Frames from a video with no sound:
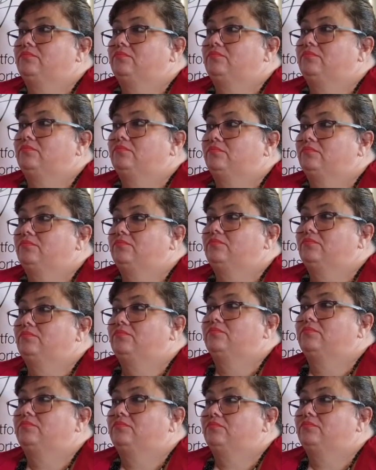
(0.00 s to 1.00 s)

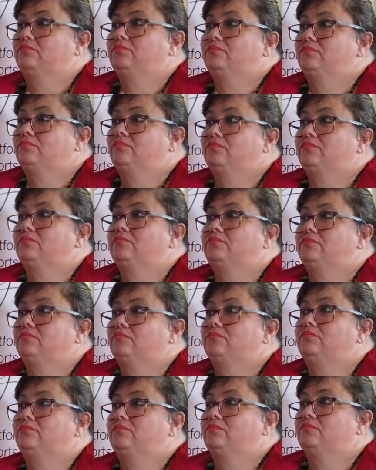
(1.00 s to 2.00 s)

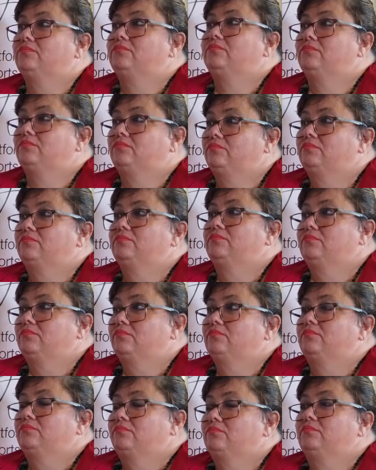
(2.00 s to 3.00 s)

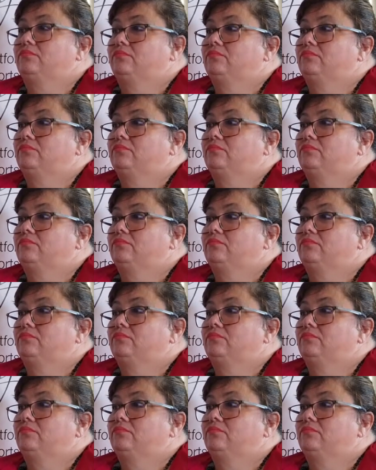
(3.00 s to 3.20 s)
(not speaking)